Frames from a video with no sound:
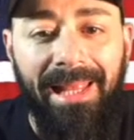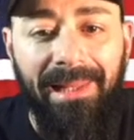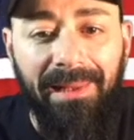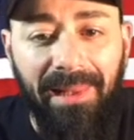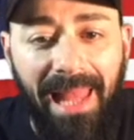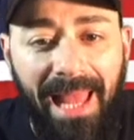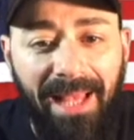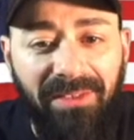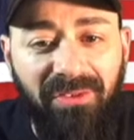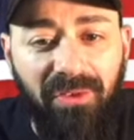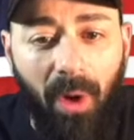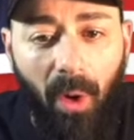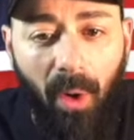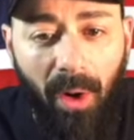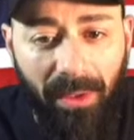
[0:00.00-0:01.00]
Last
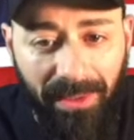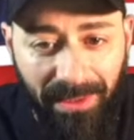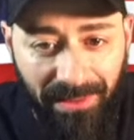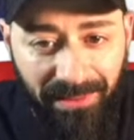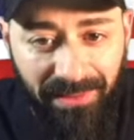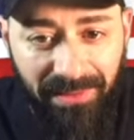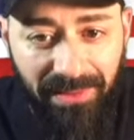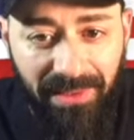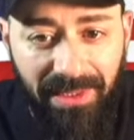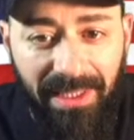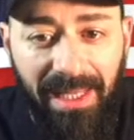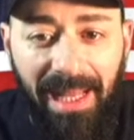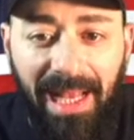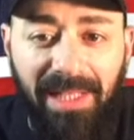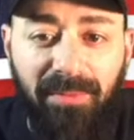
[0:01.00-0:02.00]
August,
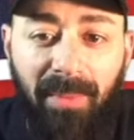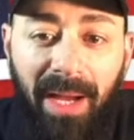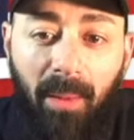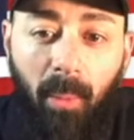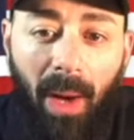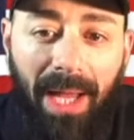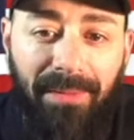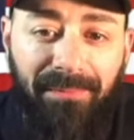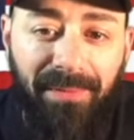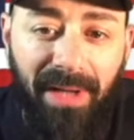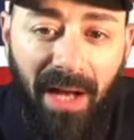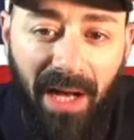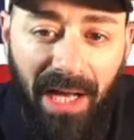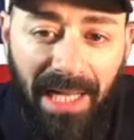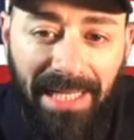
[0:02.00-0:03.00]
as my wife and
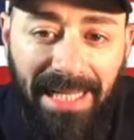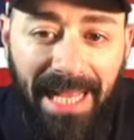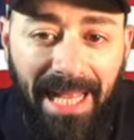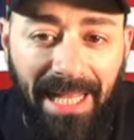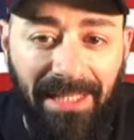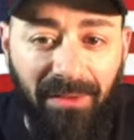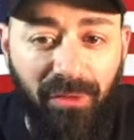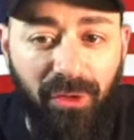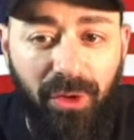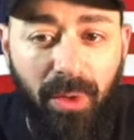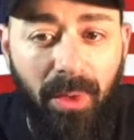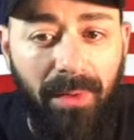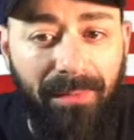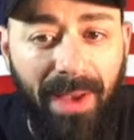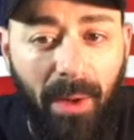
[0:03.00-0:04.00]
I and two
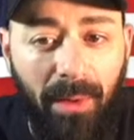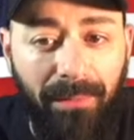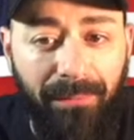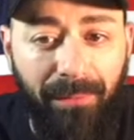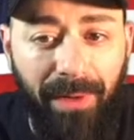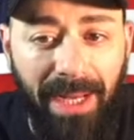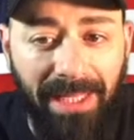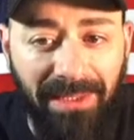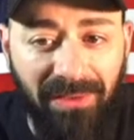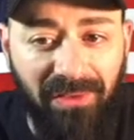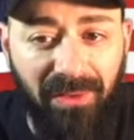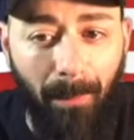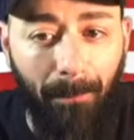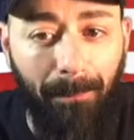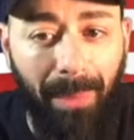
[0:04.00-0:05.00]
of our friends
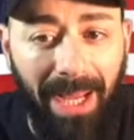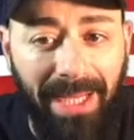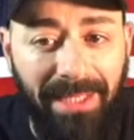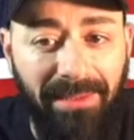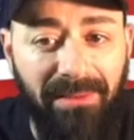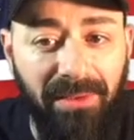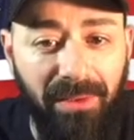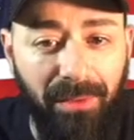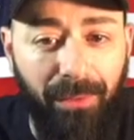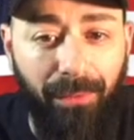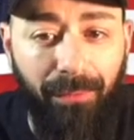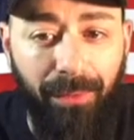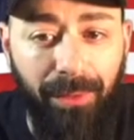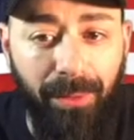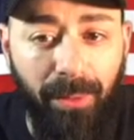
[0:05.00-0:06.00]
biked
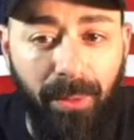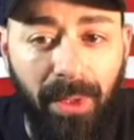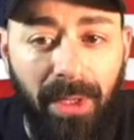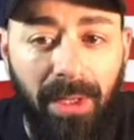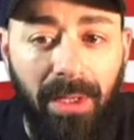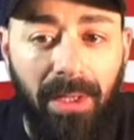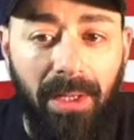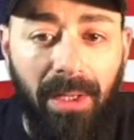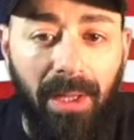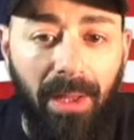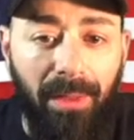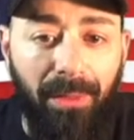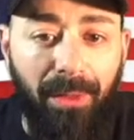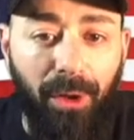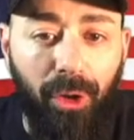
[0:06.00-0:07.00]
through
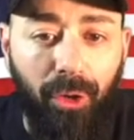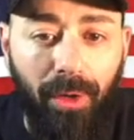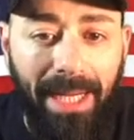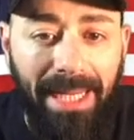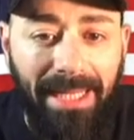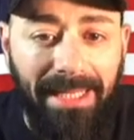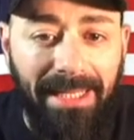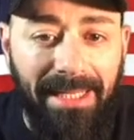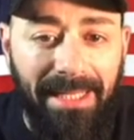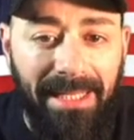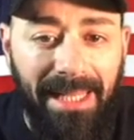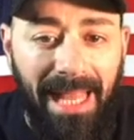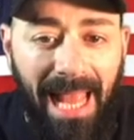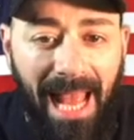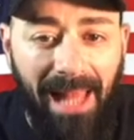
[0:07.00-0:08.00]
the Great
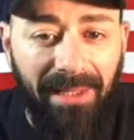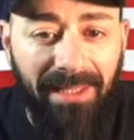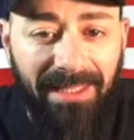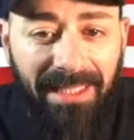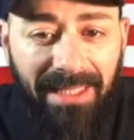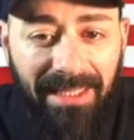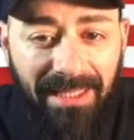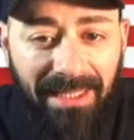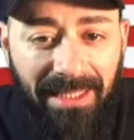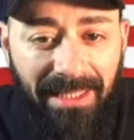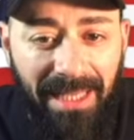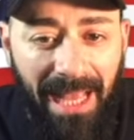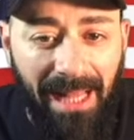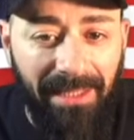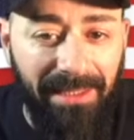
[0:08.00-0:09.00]

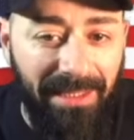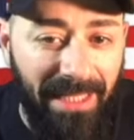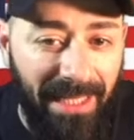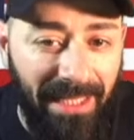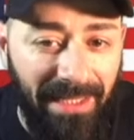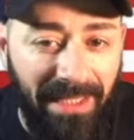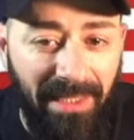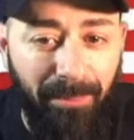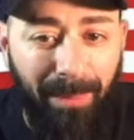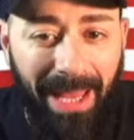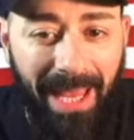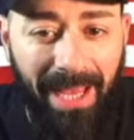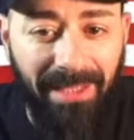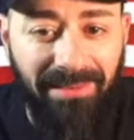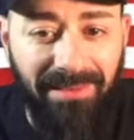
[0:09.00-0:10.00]
Allegheny
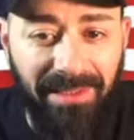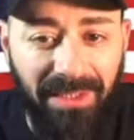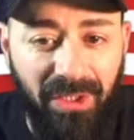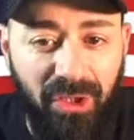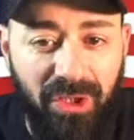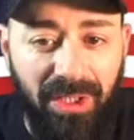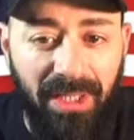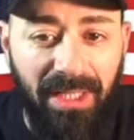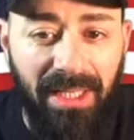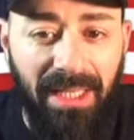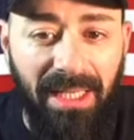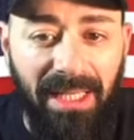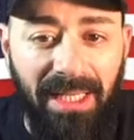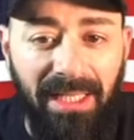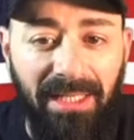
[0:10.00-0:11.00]
Passage
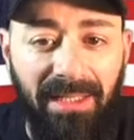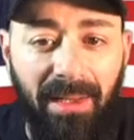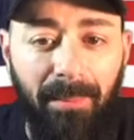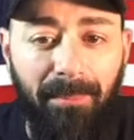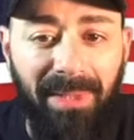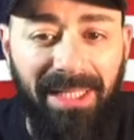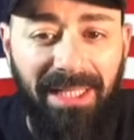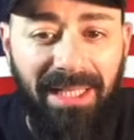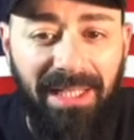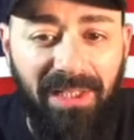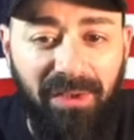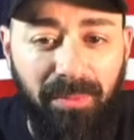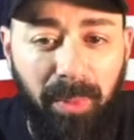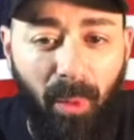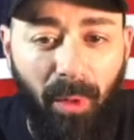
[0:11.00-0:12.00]
in
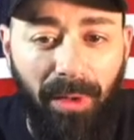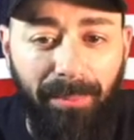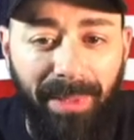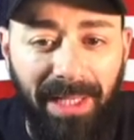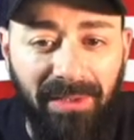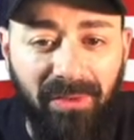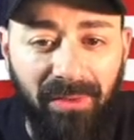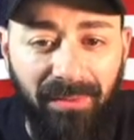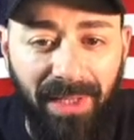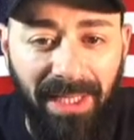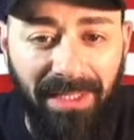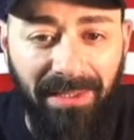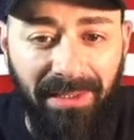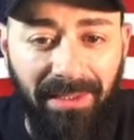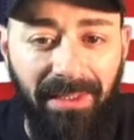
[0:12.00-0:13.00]
MakersSupport,
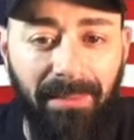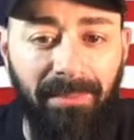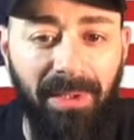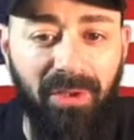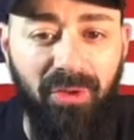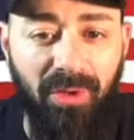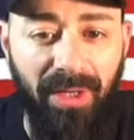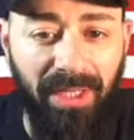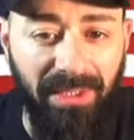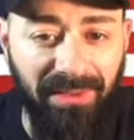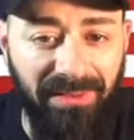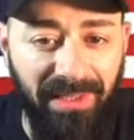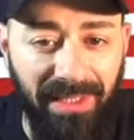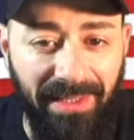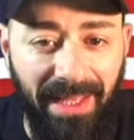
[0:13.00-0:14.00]
Pennsylvania. I'm not sure how you
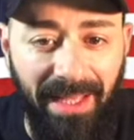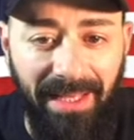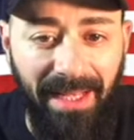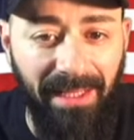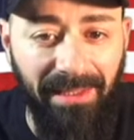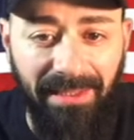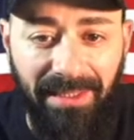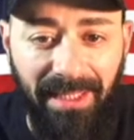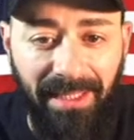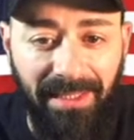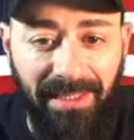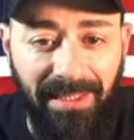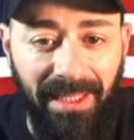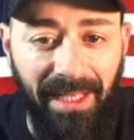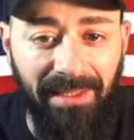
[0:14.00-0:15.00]
say that,
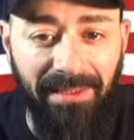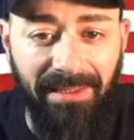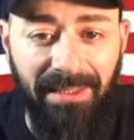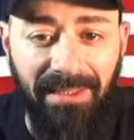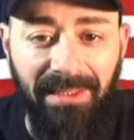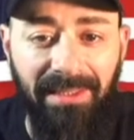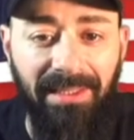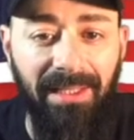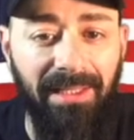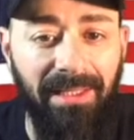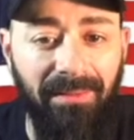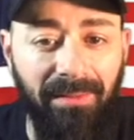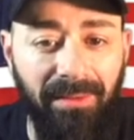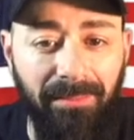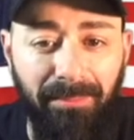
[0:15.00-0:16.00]
Allegheny. I've
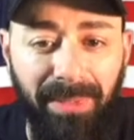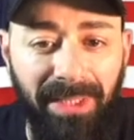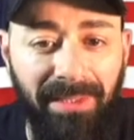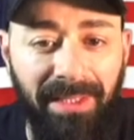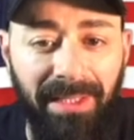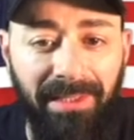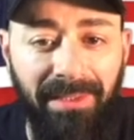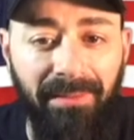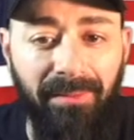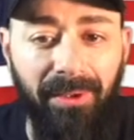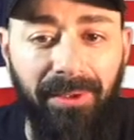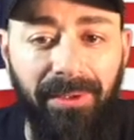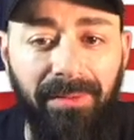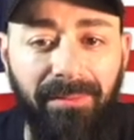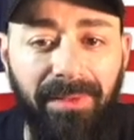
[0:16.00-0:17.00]
never been there, never
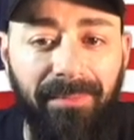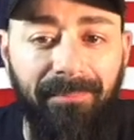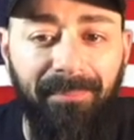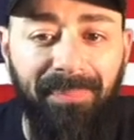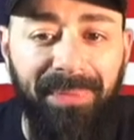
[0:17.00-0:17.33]
heard of it.